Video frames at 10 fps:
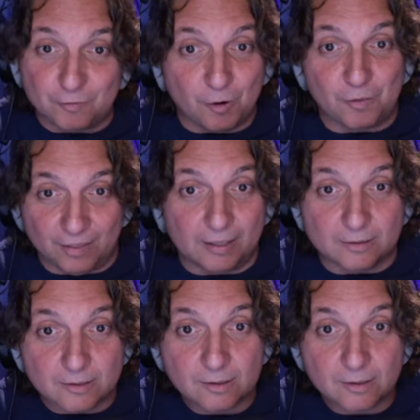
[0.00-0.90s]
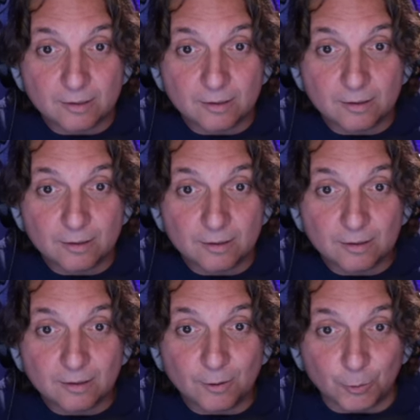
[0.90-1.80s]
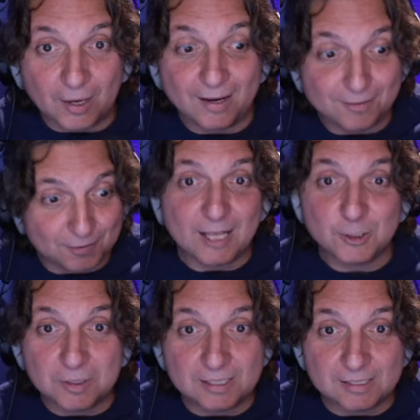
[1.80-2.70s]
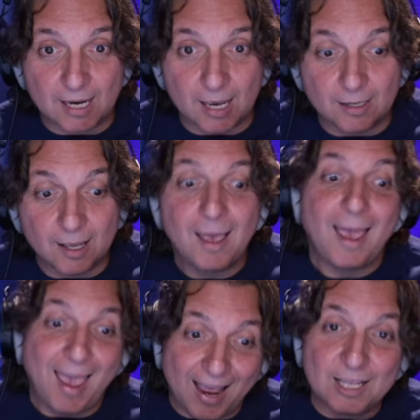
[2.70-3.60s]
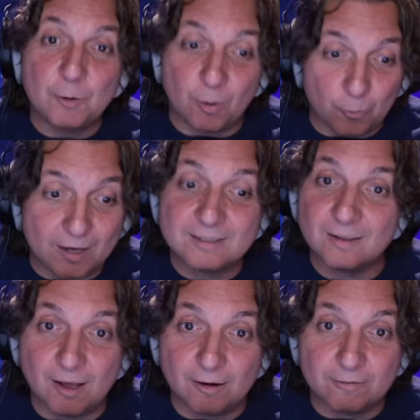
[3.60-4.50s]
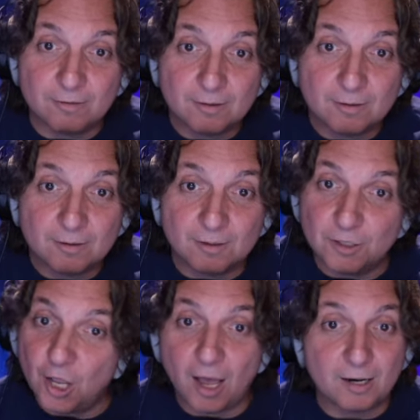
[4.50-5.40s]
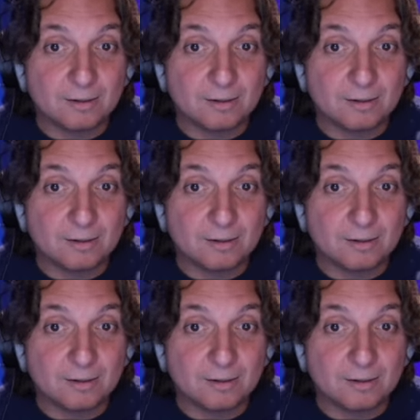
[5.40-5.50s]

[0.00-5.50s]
all things. Okay? That's what he said. And he went right to love. Not,